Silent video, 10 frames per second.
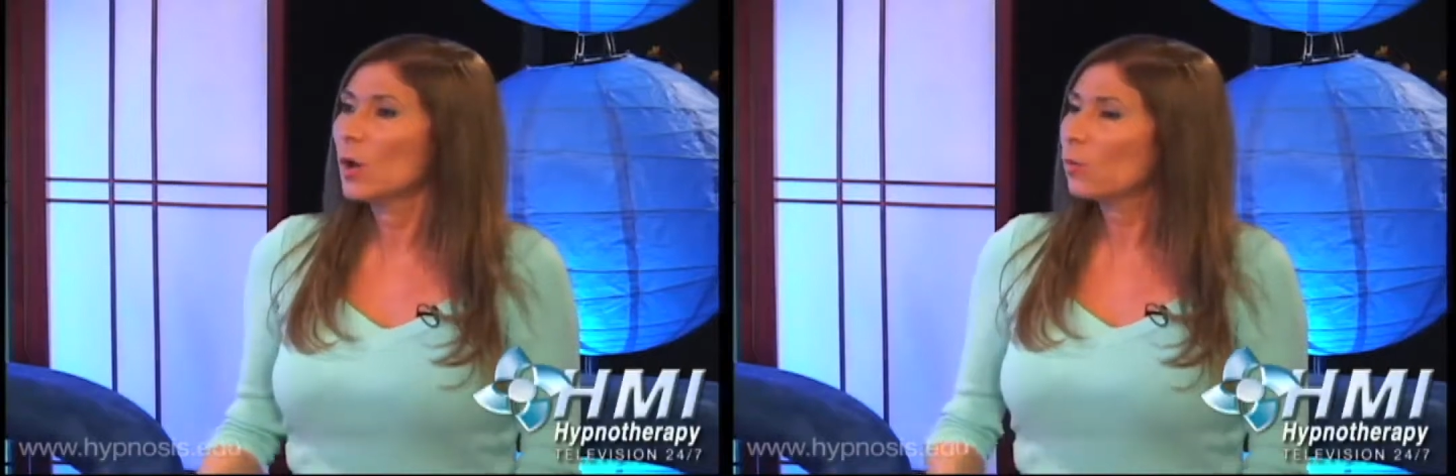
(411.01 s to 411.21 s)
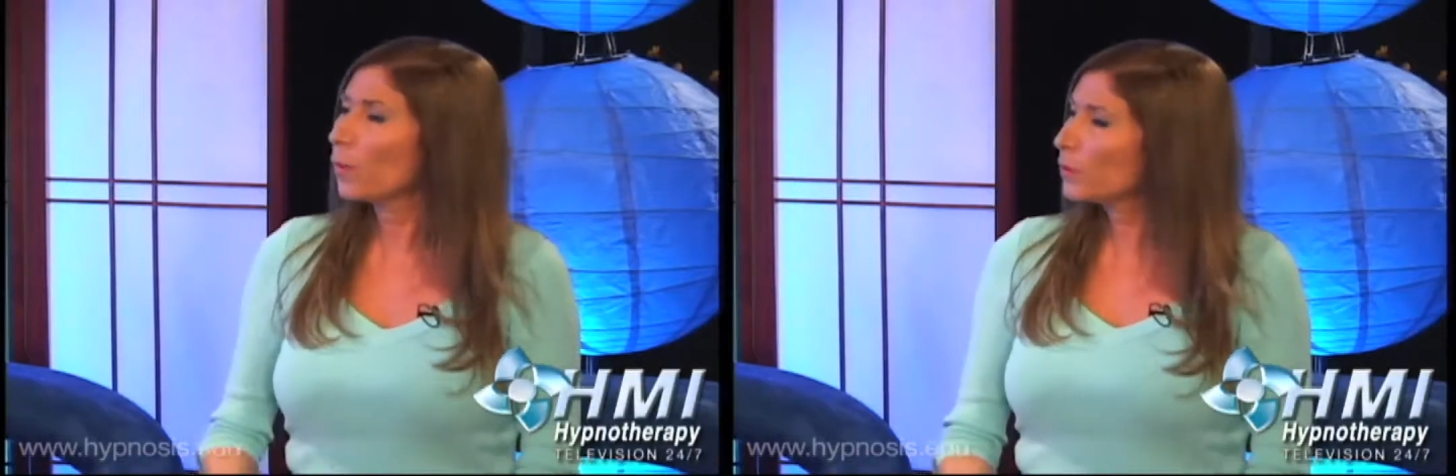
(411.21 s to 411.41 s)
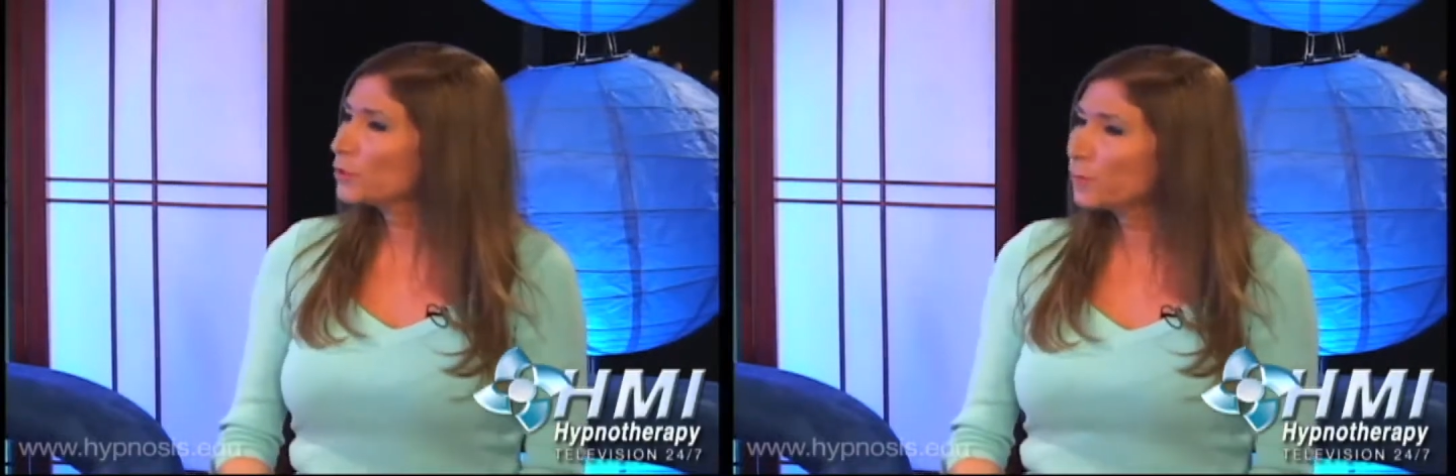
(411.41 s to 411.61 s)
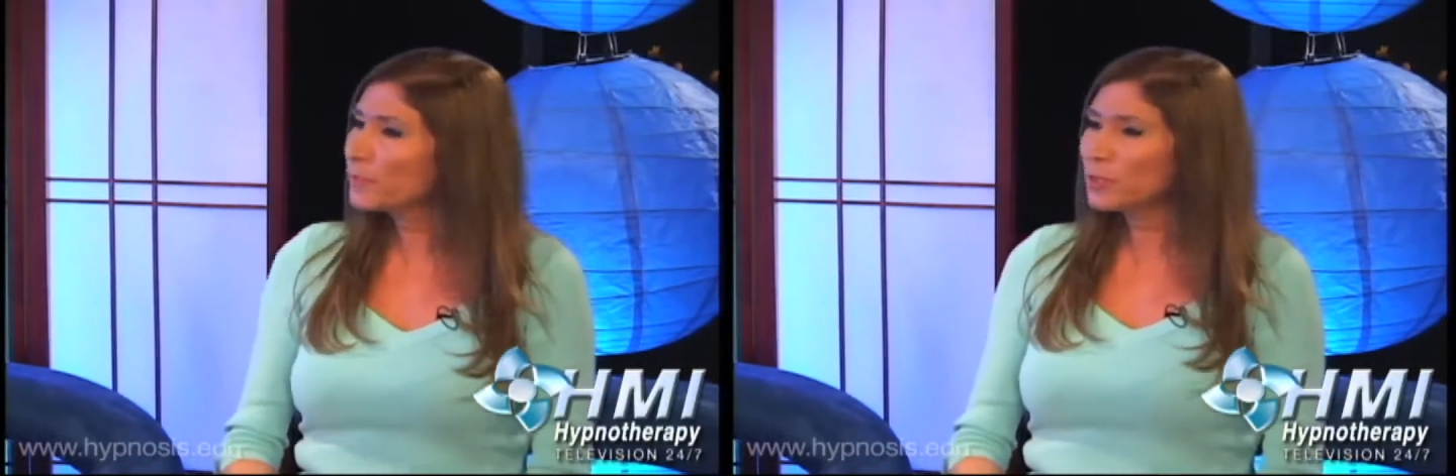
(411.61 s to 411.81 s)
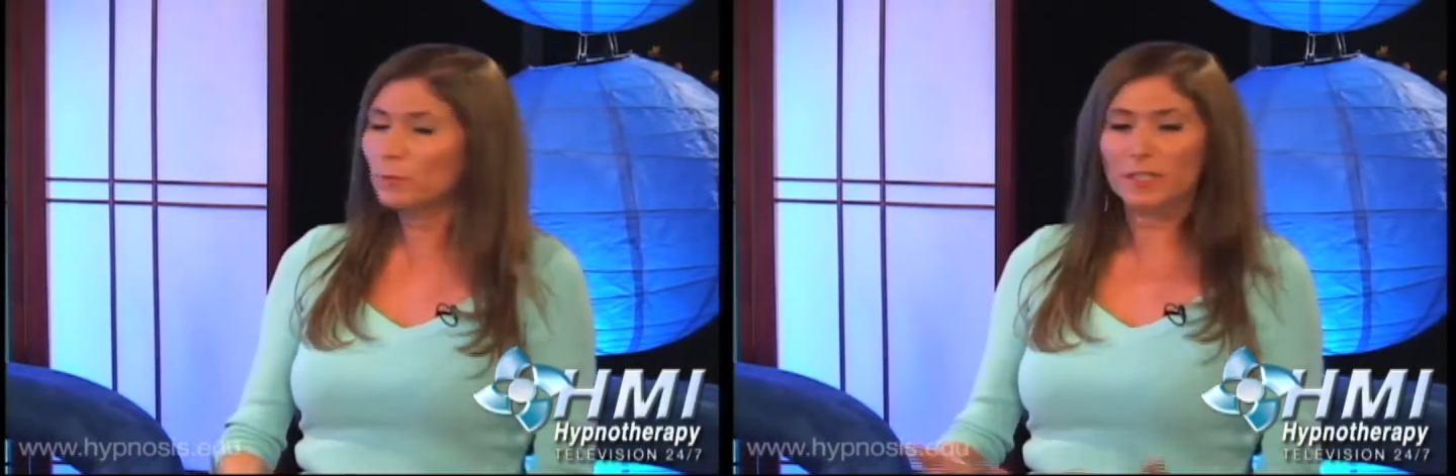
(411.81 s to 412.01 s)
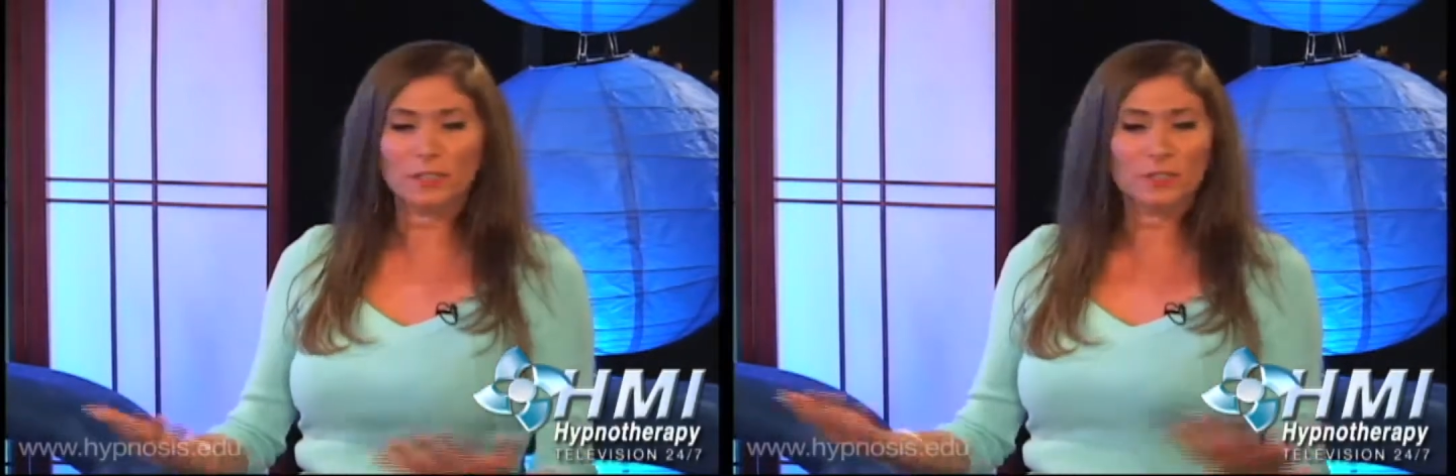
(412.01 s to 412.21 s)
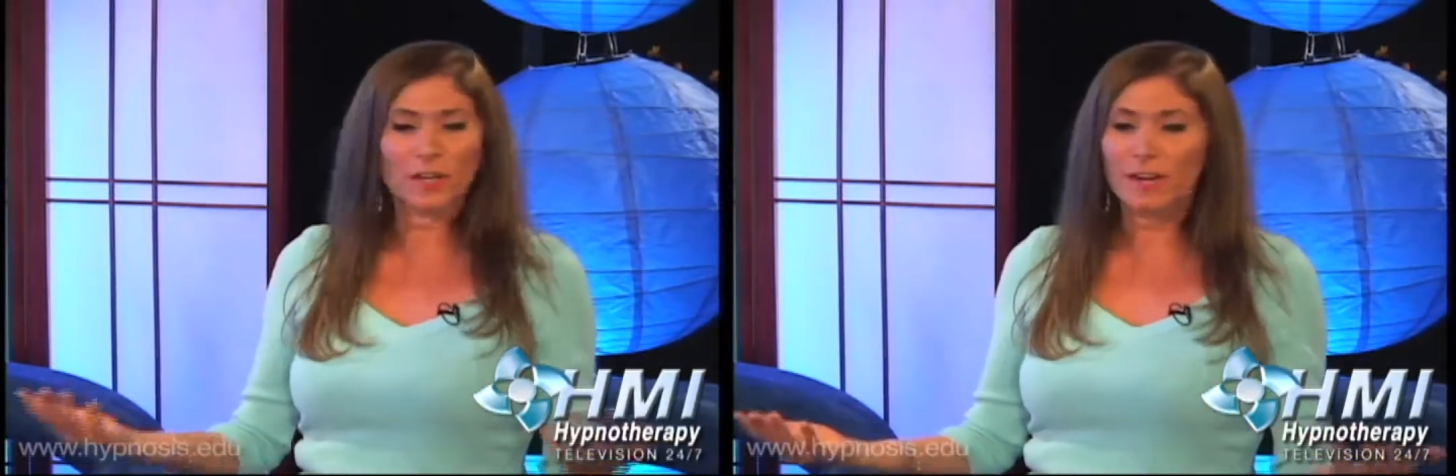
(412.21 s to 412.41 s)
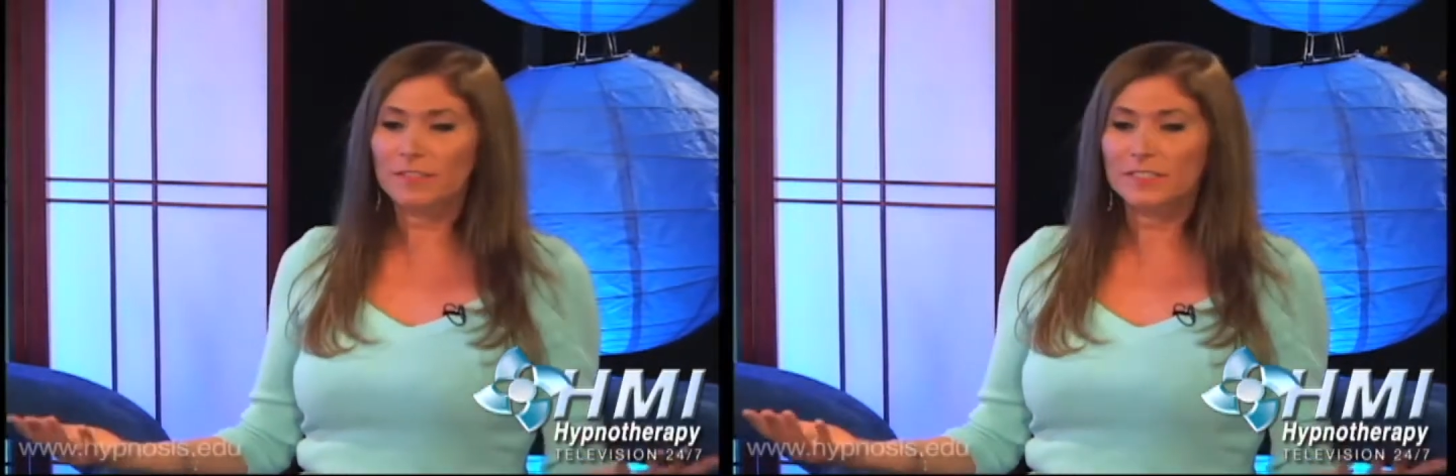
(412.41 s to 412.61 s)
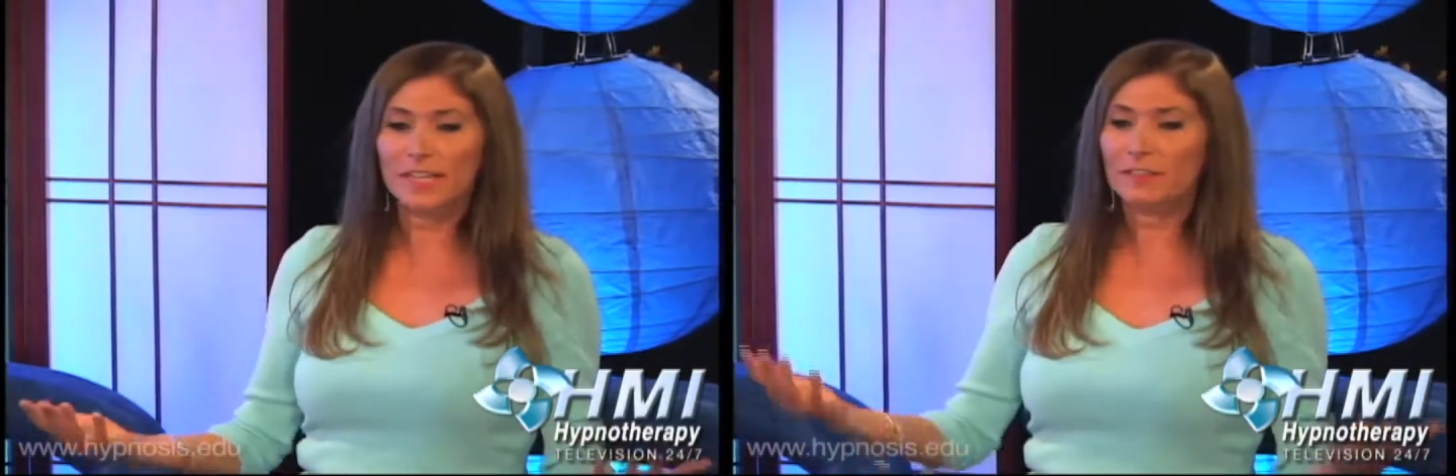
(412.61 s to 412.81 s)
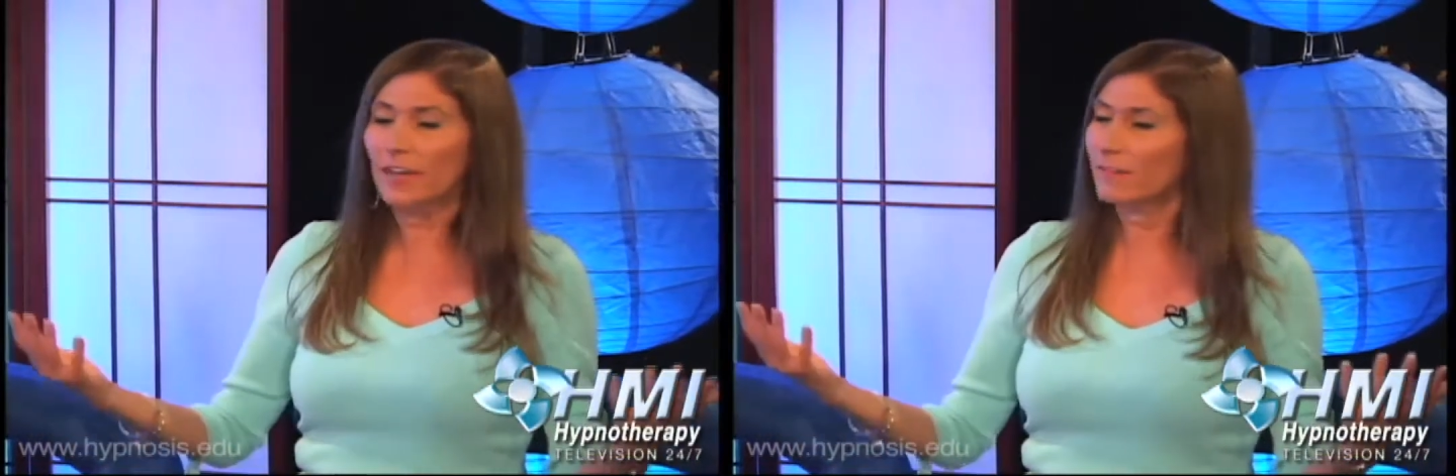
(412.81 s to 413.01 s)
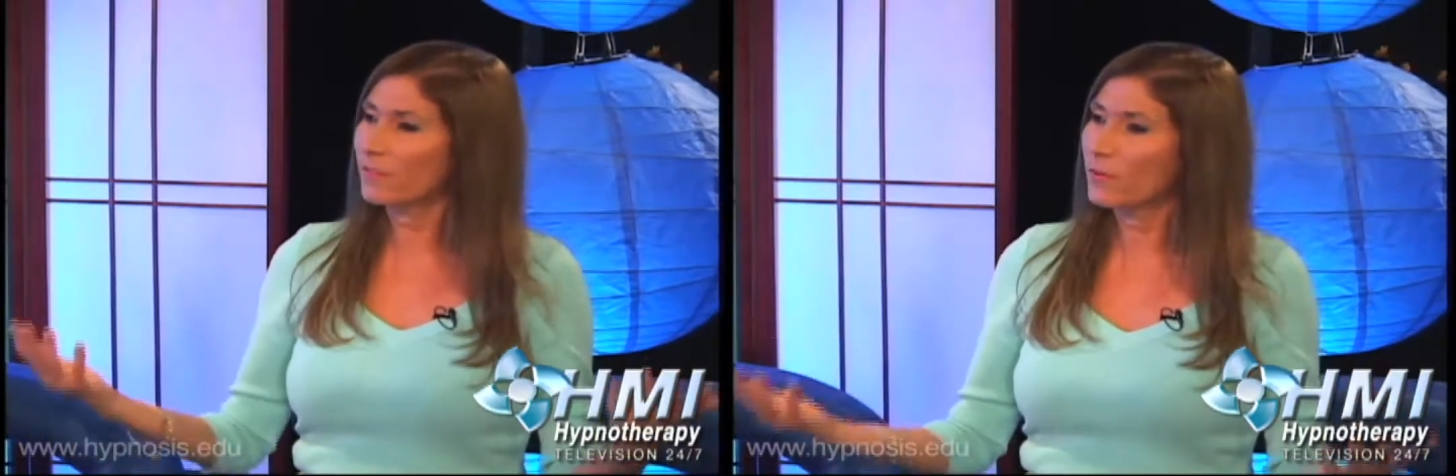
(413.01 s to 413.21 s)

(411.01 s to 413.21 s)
What would you be doing in your everyday life